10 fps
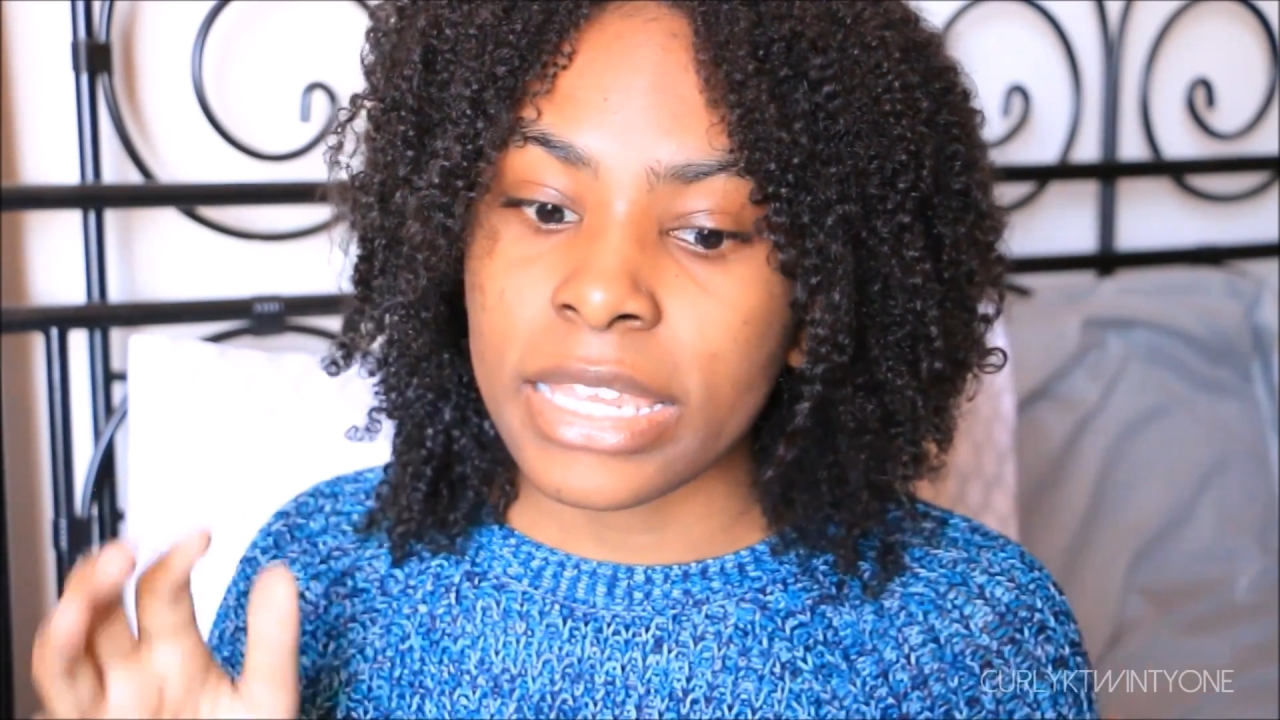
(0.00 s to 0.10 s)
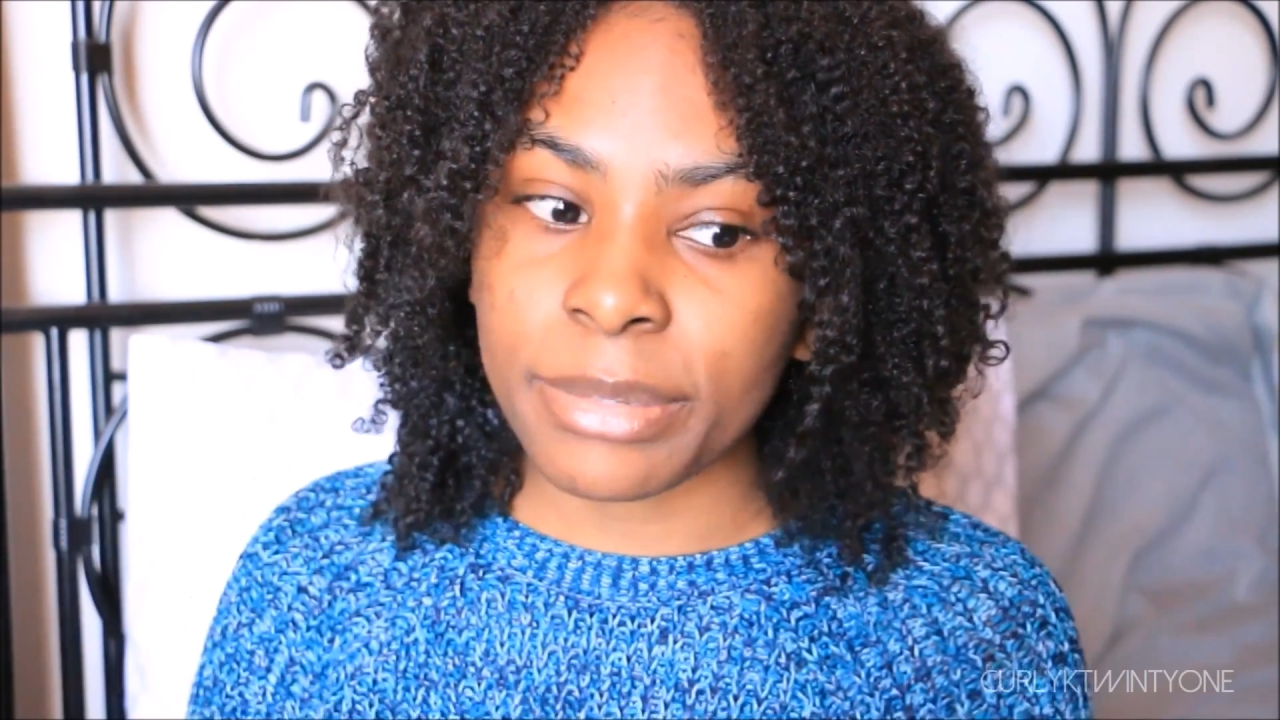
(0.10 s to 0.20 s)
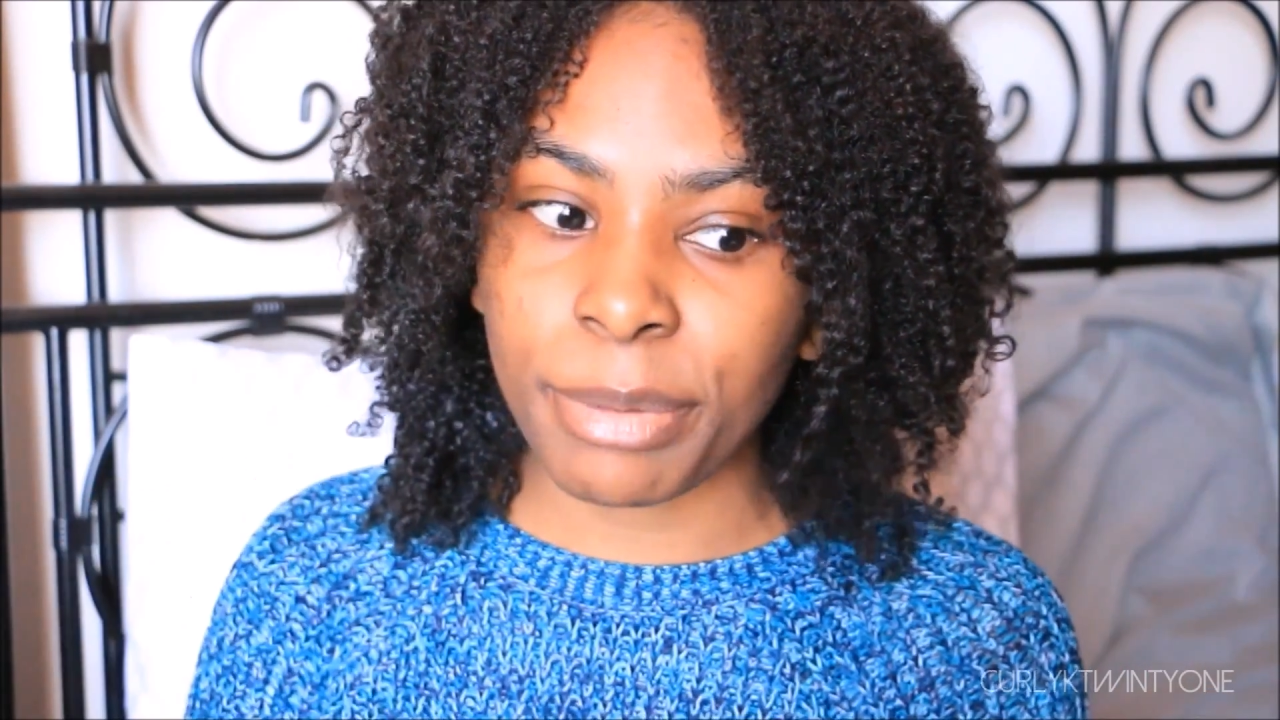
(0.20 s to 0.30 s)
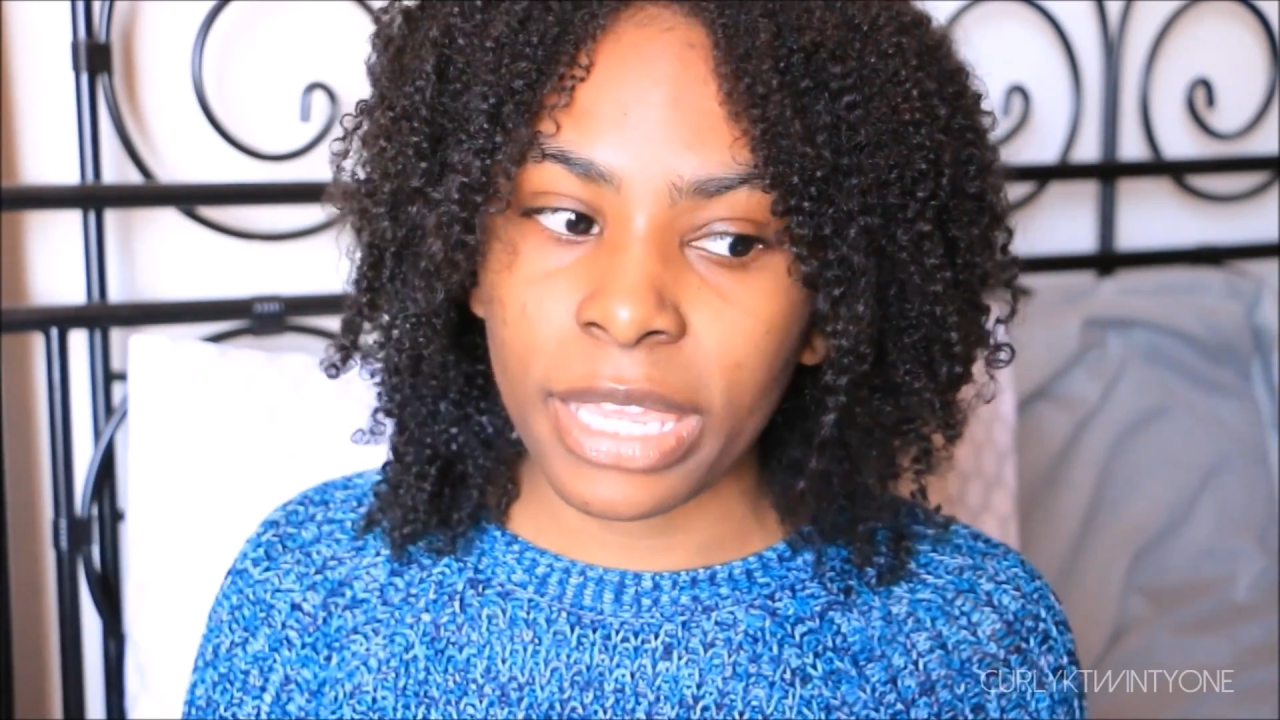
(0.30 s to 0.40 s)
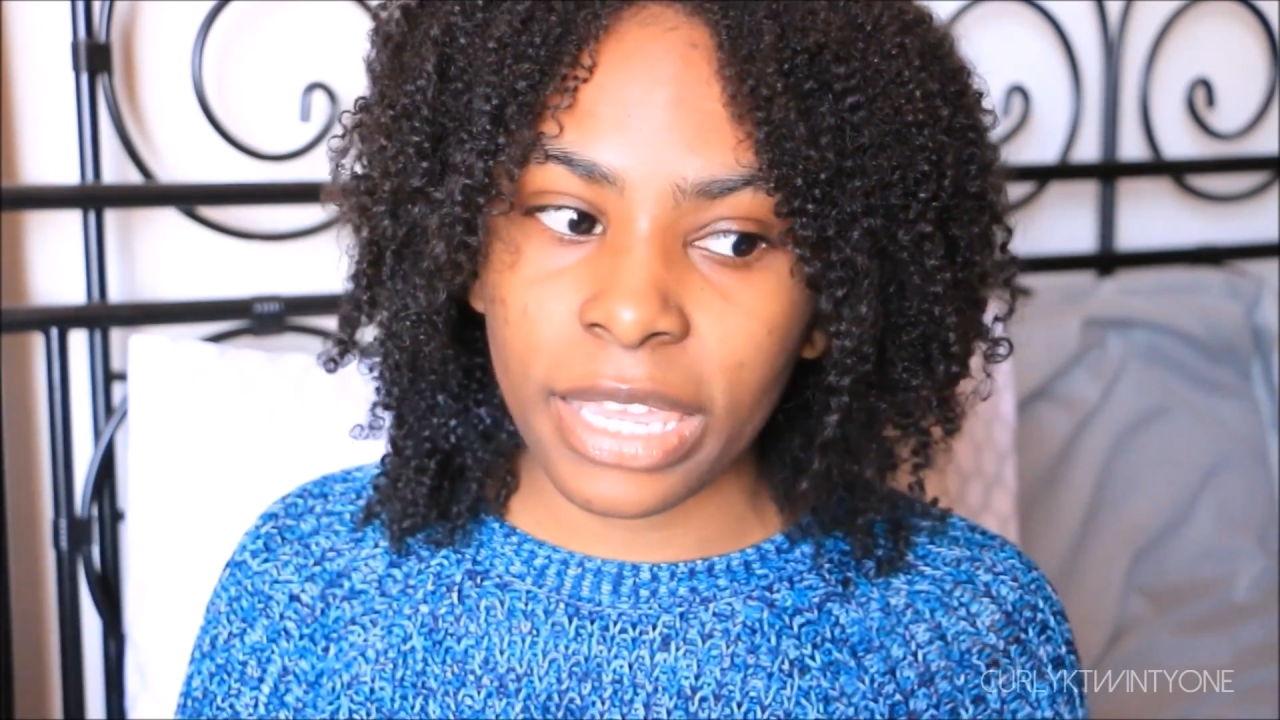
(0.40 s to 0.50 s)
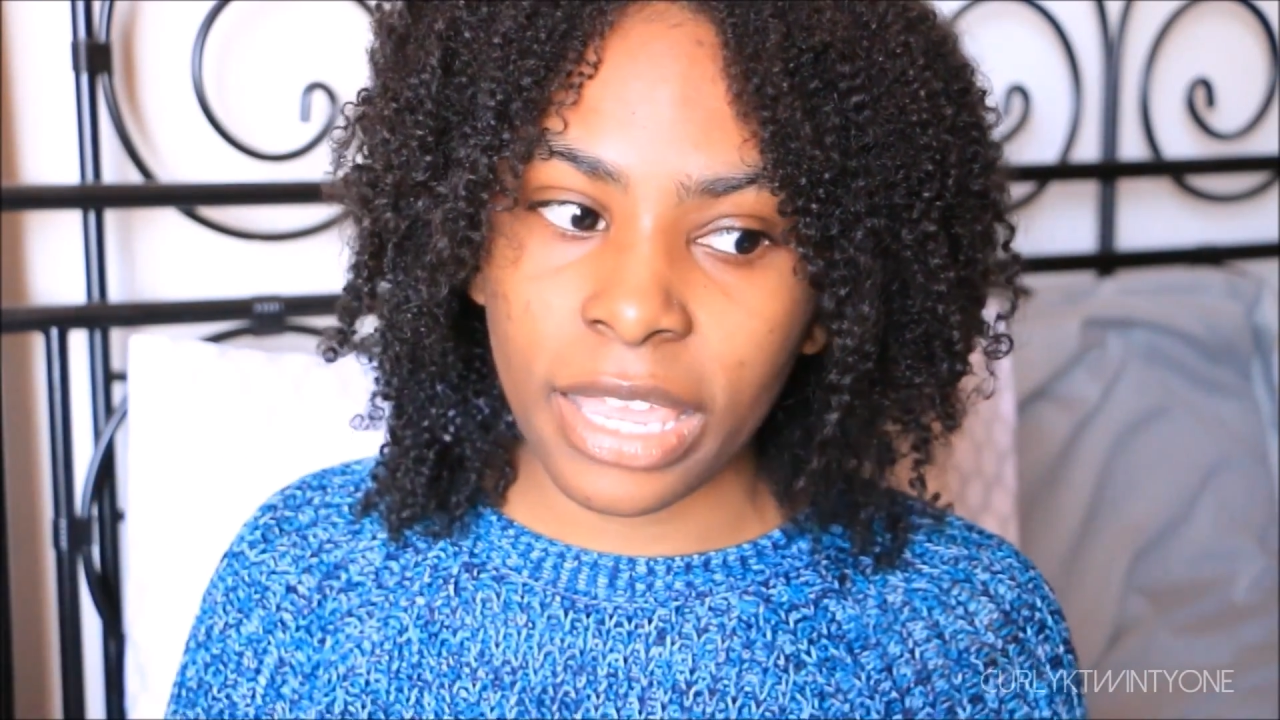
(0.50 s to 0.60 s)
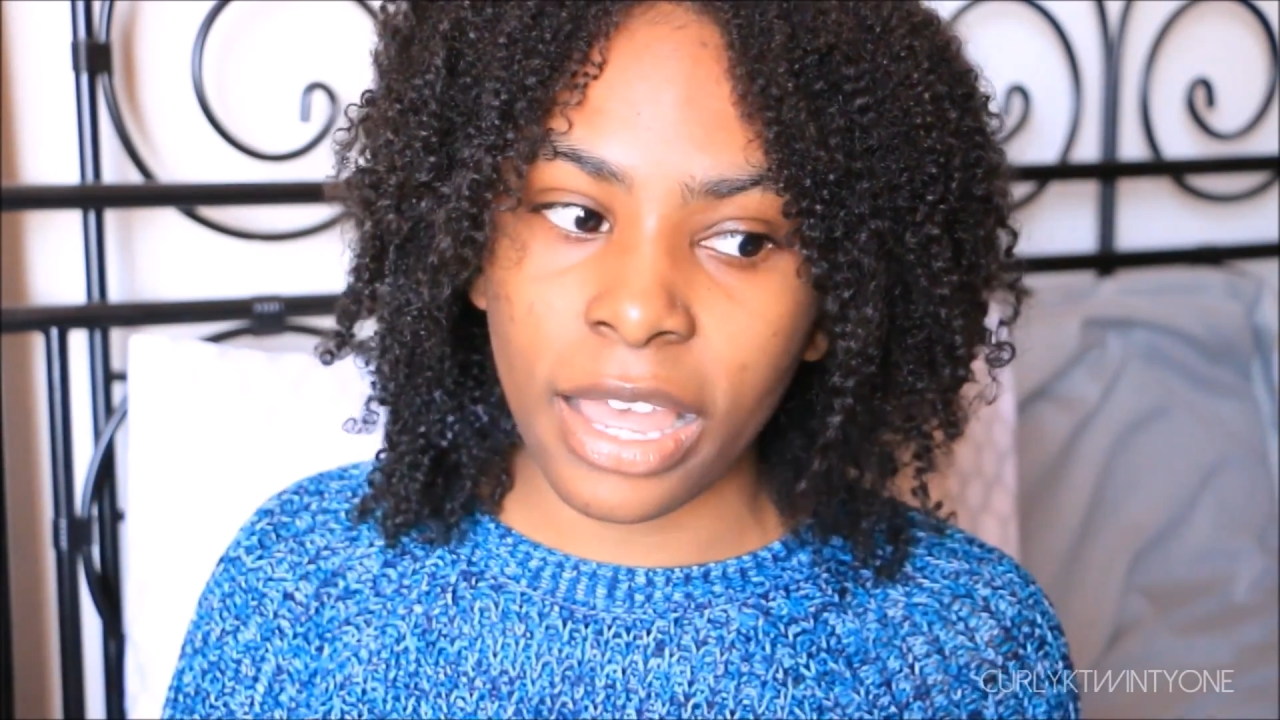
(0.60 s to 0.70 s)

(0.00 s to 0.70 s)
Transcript: Speaking